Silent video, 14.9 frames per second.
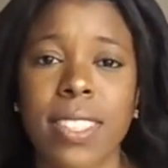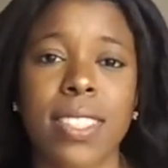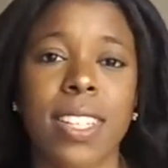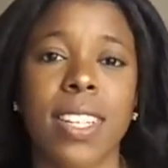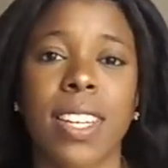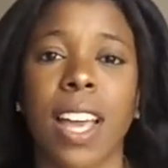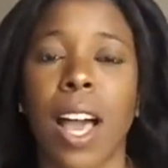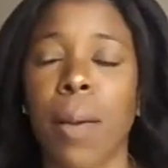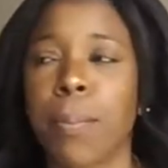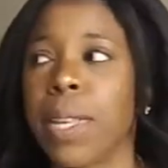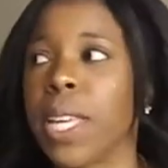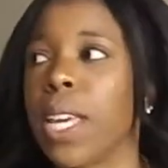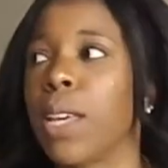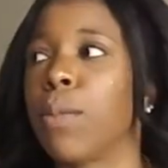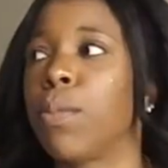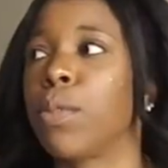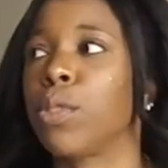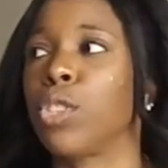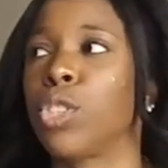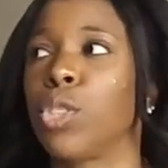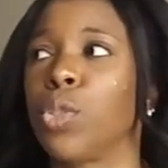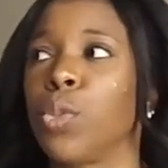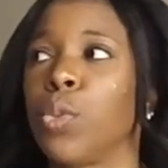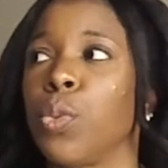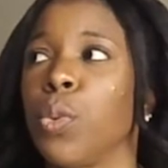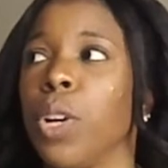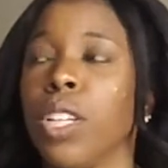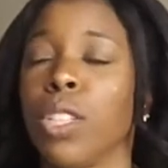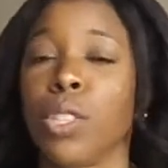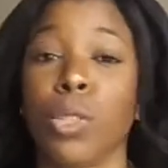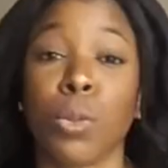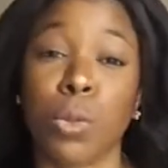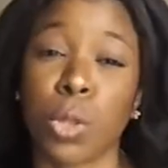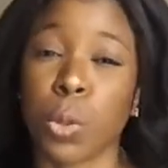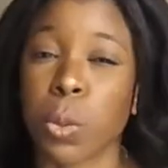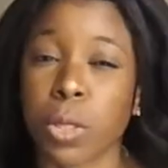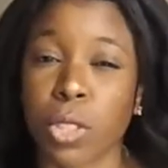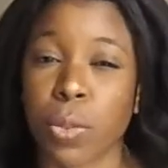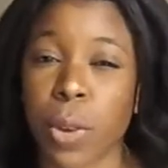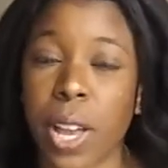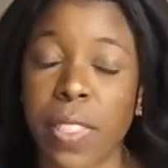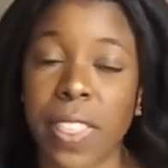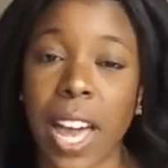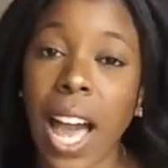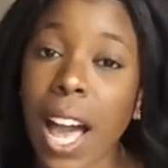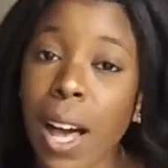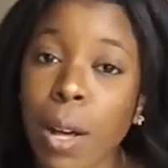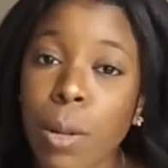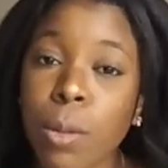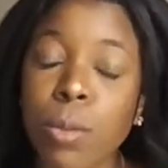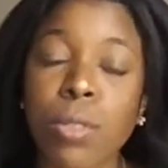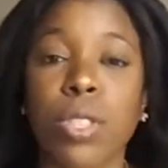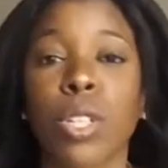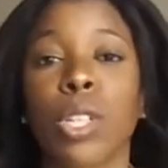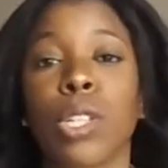to not be able to do chores around the house,